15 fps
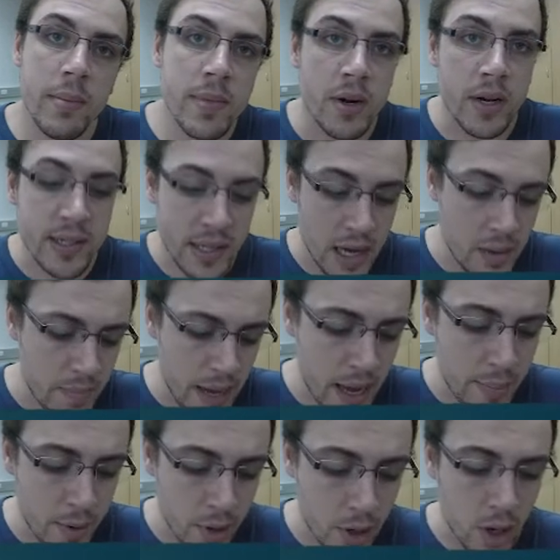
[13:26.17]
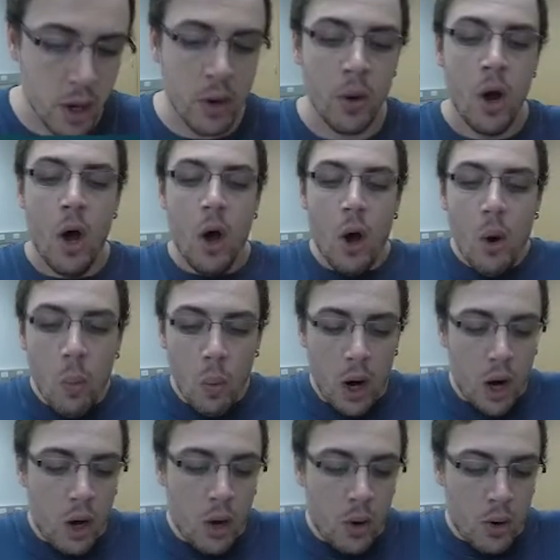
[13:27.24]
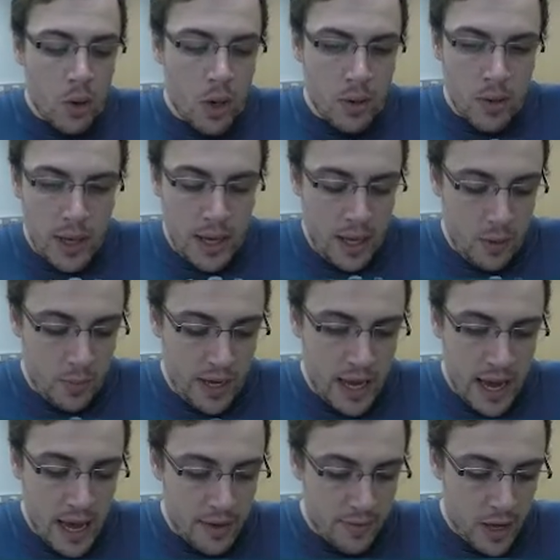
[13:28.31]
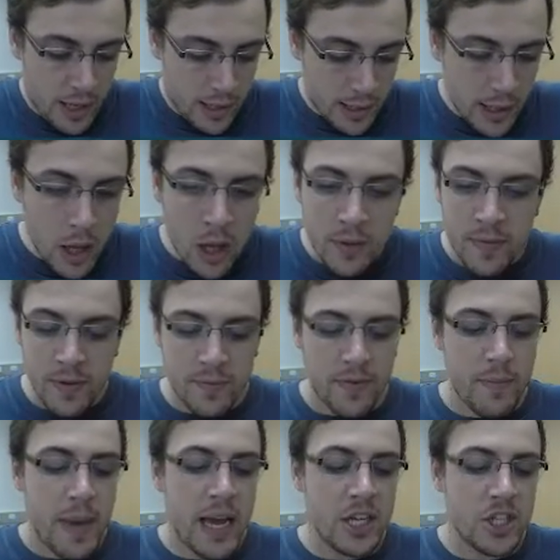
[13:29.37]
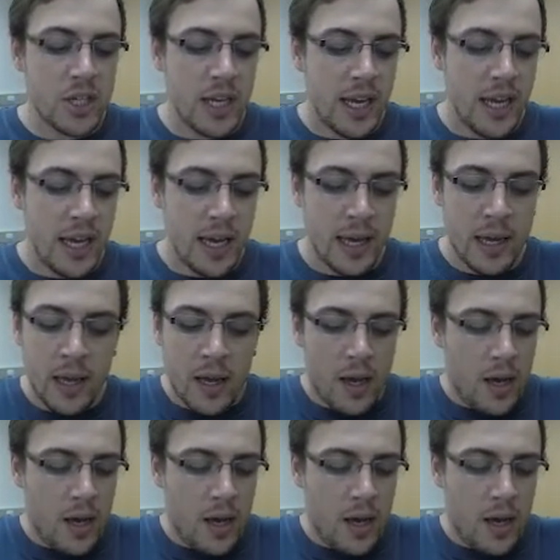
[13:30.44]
up their exam paper and go, whoa, we have a lot of information here.